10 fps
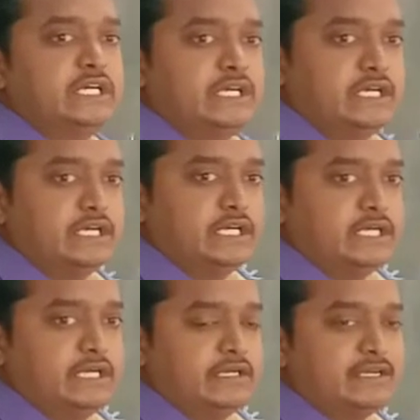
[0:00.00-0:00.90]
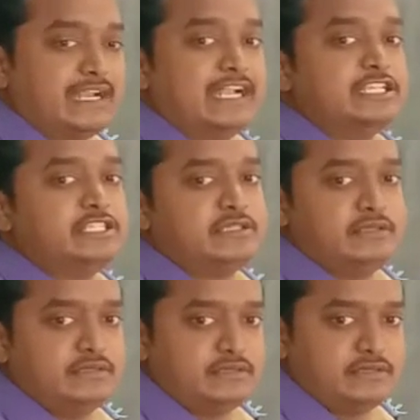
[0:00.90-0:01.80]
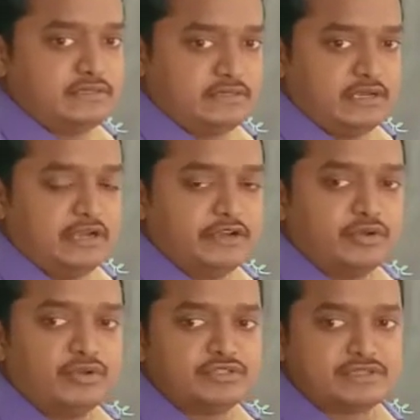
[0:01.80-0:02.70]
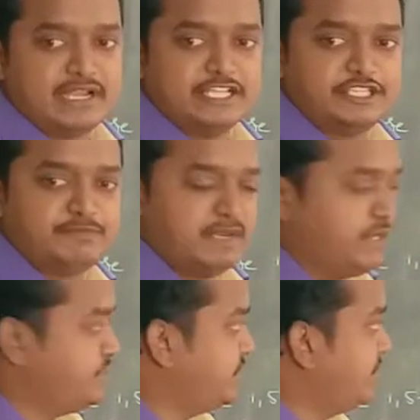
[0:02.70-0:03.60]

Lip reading: plant undergoes transpiration.